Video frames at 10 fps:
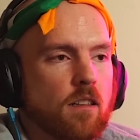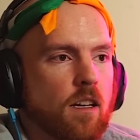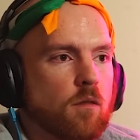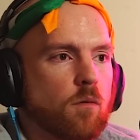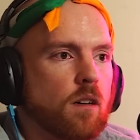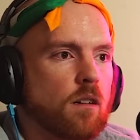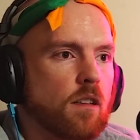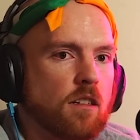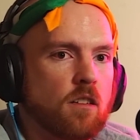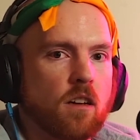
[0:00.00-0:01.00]
That's weird.
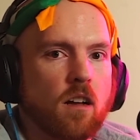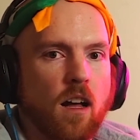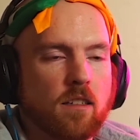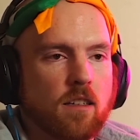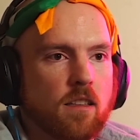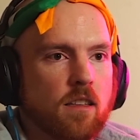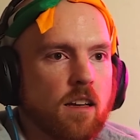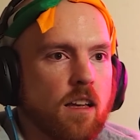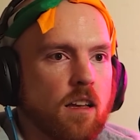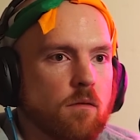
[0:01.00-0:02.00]
That's the content
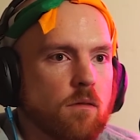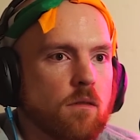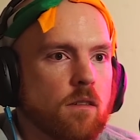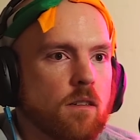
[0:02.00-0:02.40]
they have?